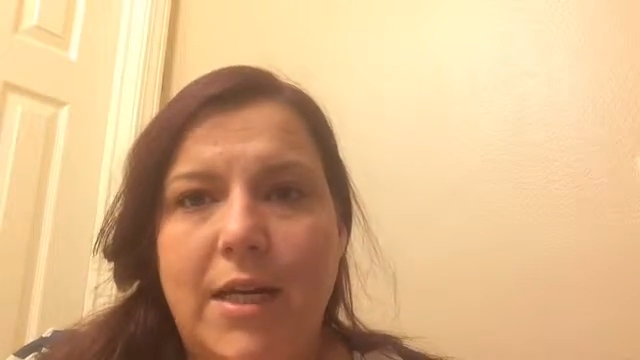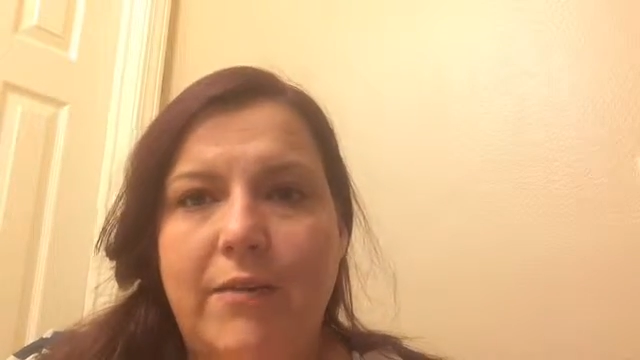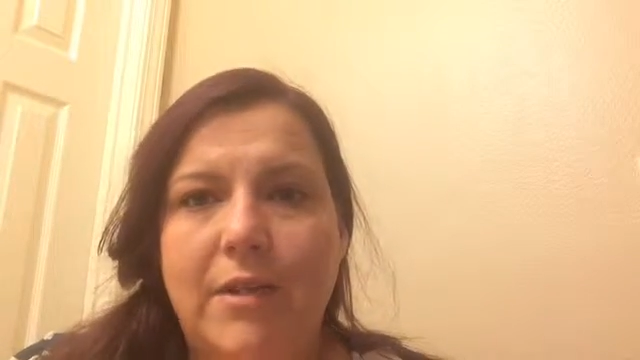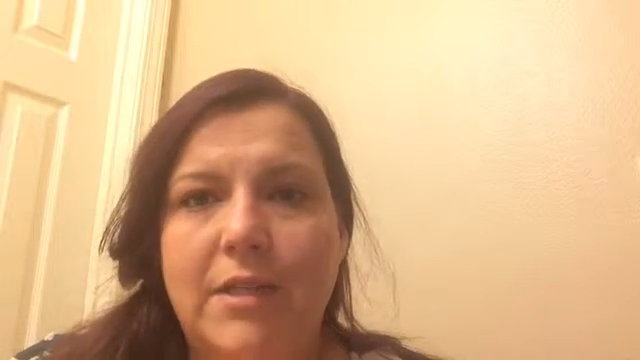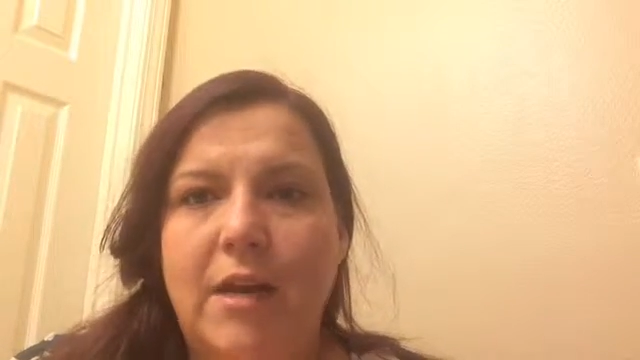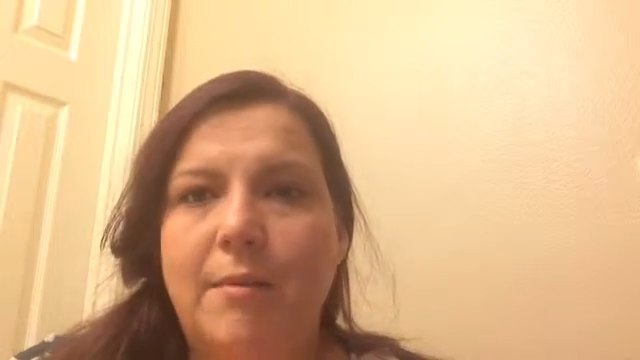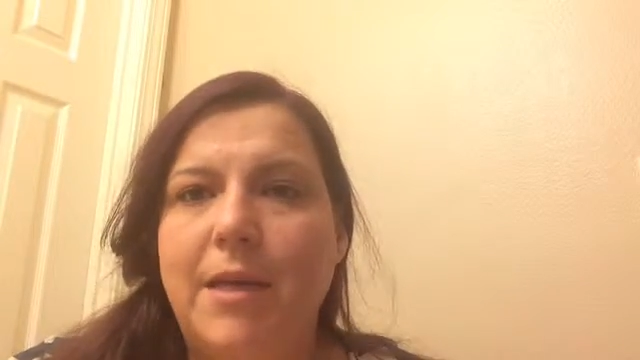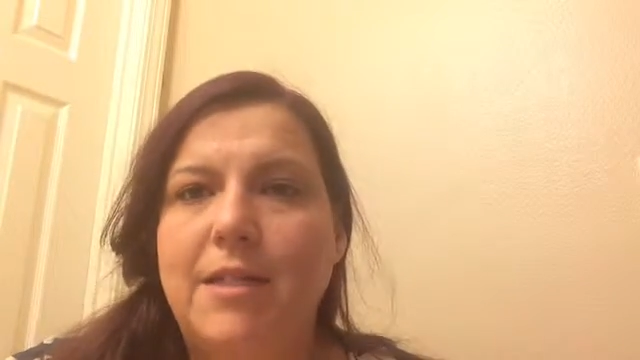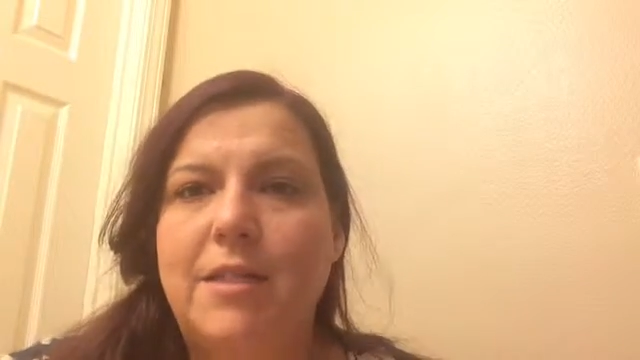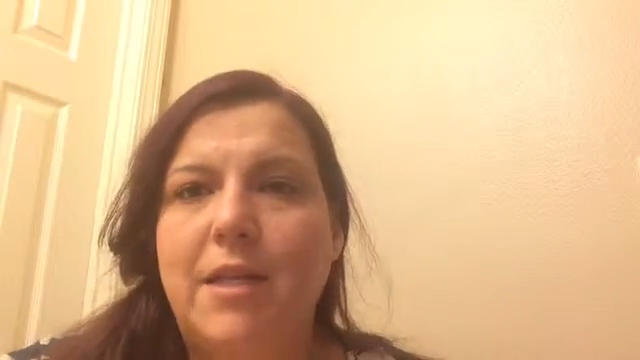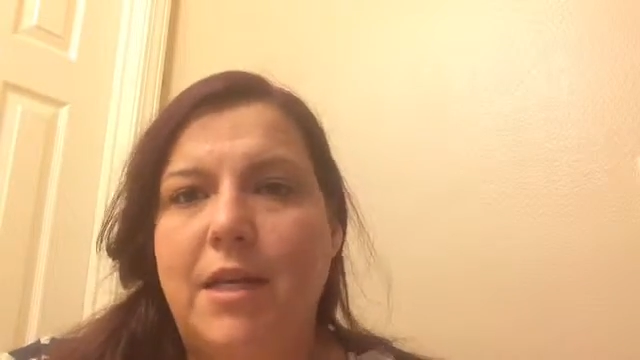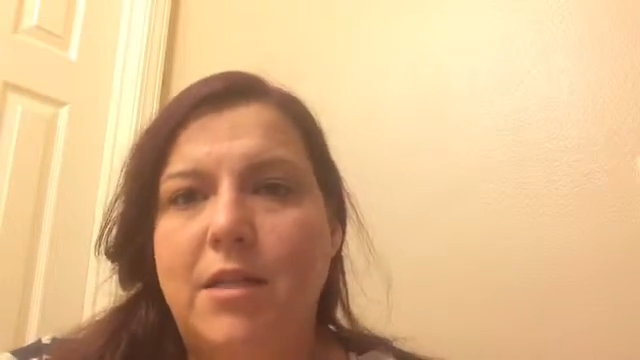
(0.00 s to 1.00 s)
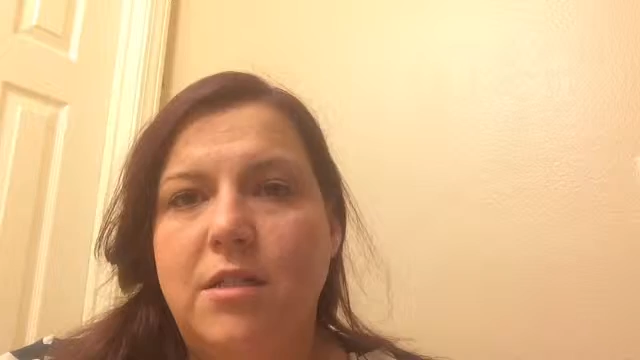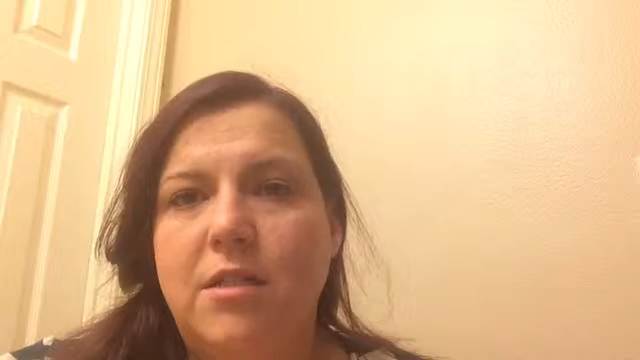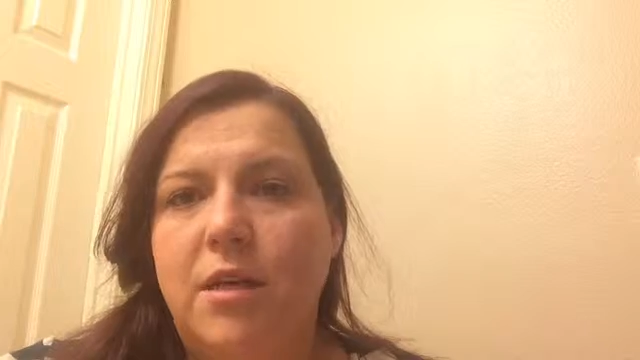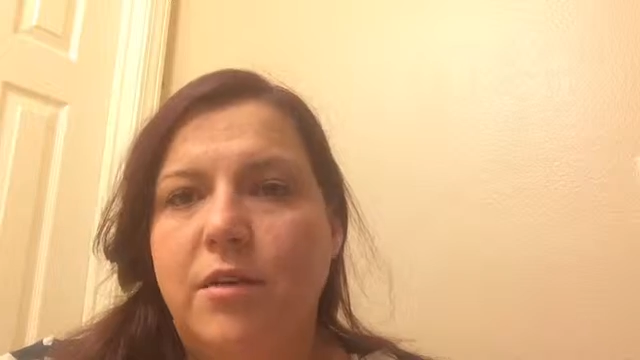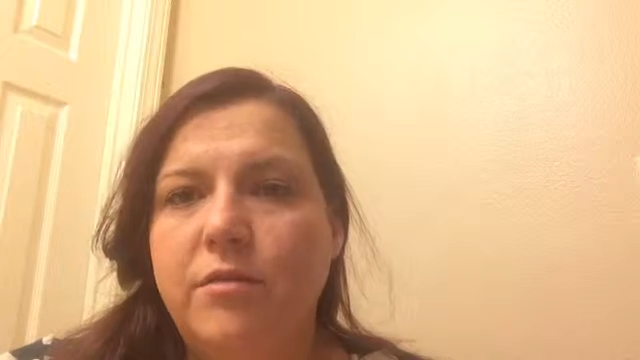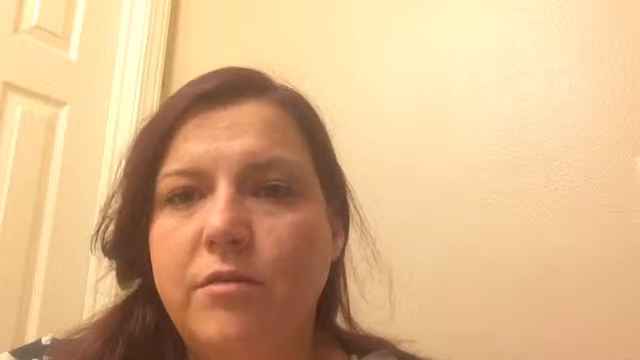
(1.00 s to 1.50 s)
evens out my skin.
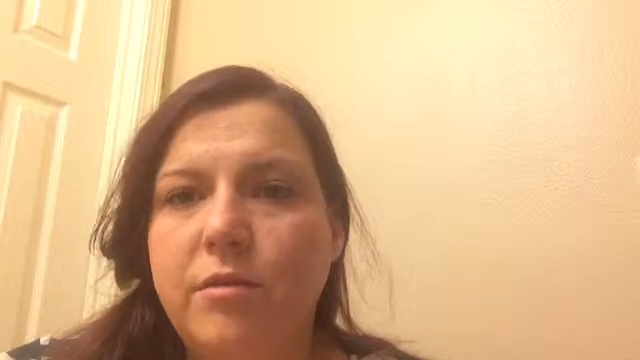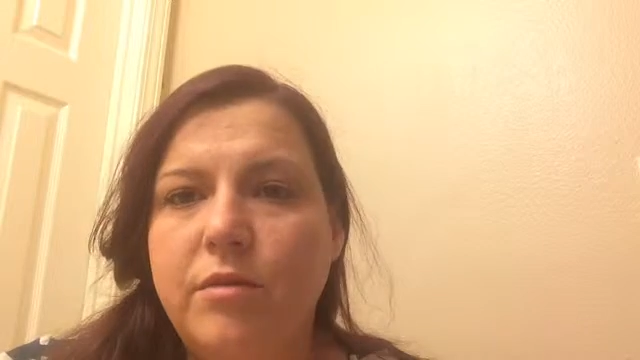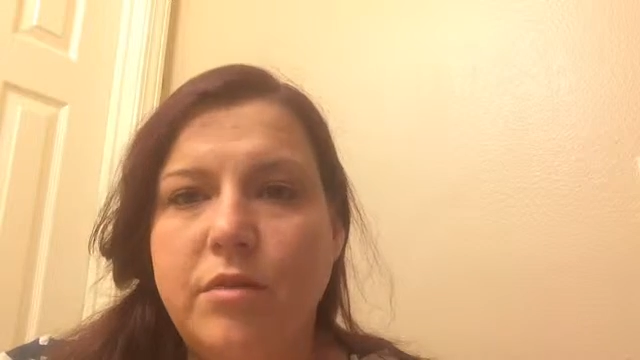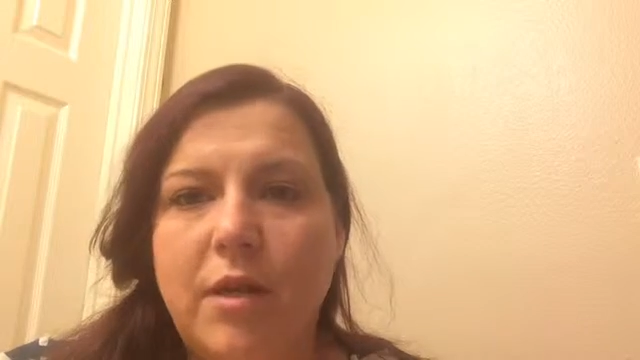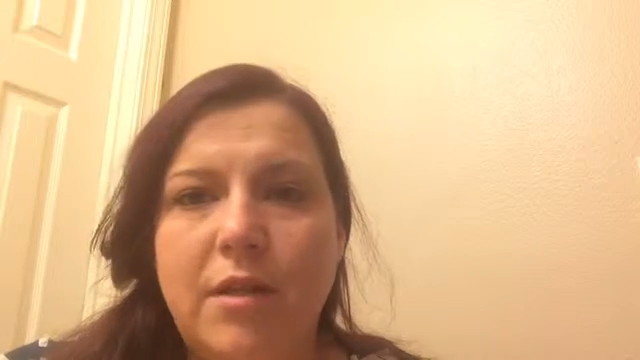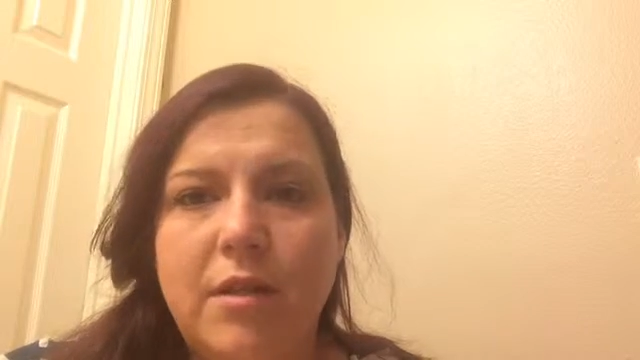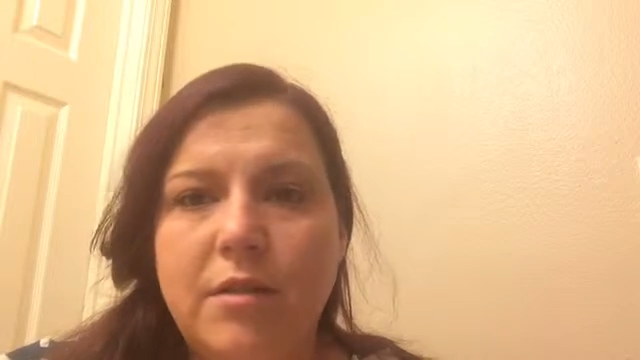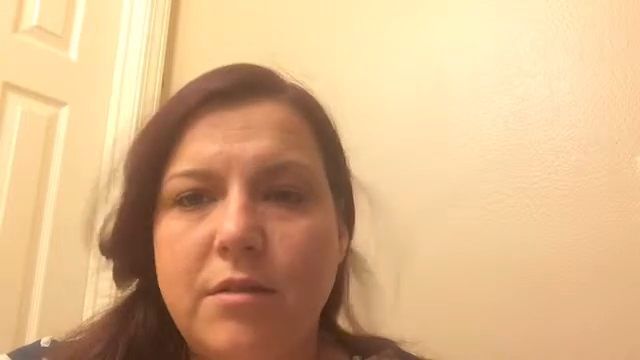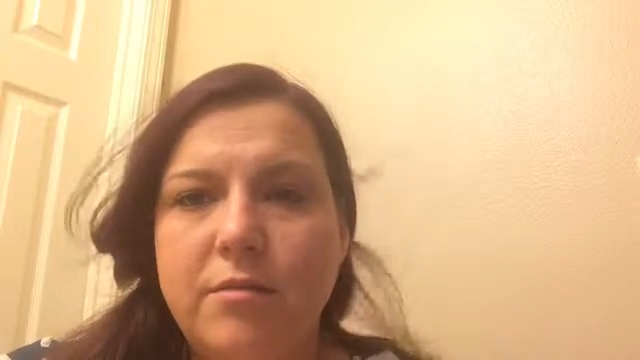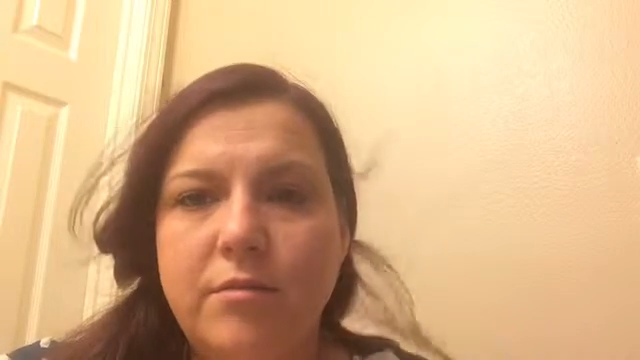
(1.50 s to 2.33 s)
So we'll try this.